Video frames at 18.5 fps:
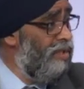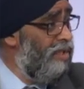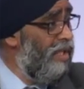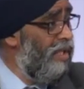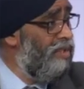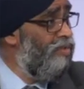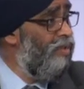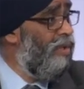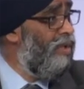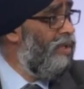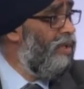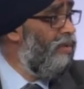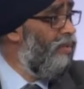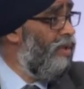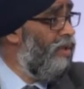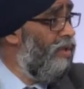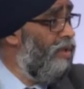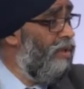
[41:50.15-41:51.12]
And that's one thing
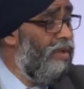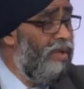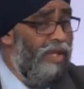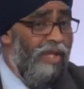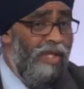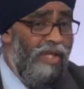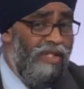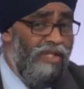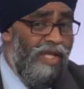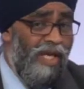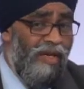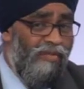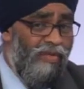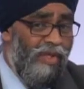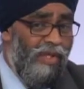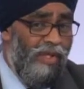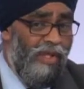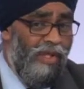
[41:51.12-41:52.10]
we heard, is
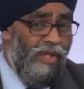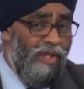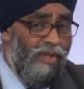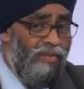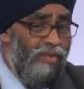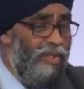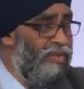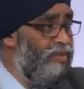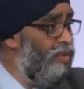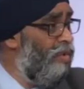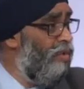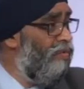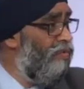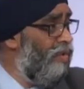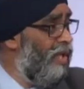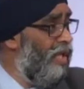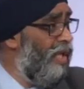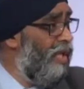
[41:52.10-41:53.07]
having an increased role
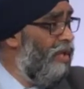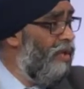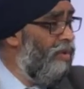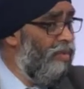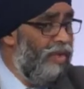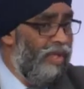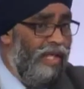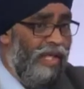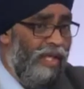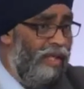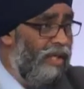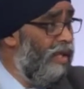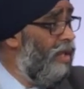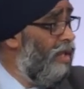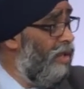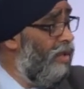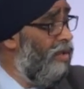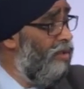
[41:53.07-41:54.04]
for Canada, where Canada
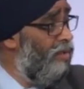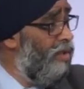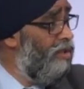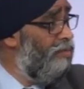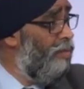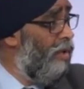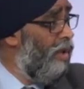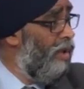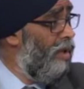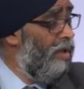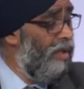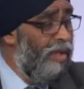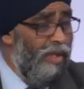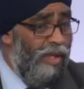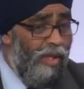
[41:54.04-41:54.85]
can do its part.